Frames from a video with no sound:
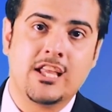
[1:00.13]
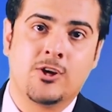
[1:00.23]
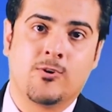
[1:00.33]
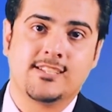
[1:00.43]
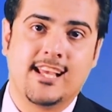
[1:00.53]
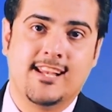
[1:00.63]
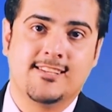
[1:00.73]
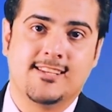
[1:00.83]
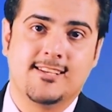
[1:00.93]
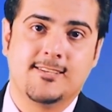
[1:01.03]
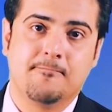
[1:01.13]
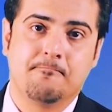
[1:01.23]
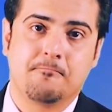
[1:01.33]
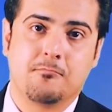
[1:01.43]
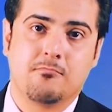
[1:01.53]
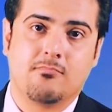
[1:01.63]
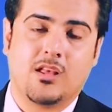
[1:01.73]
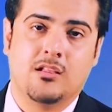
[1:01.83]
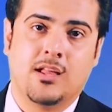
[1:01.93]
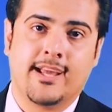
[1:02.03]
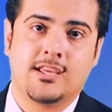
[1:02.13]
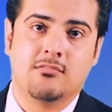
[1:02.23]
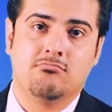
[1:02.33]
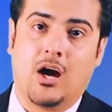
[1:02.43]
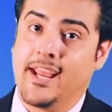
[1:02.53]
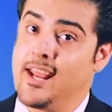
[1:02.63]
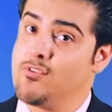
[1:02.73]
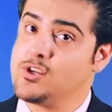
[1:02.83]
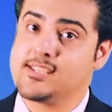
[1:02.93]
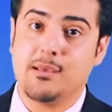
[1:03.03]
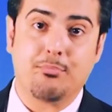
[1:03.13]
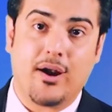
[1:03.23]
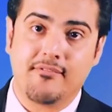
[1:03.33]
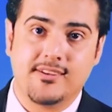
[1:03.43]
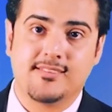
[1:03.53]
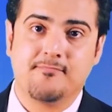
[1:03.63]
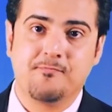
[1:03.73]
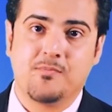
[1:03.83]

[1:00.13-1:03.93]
in your sentences. Like, I never skip breakfast,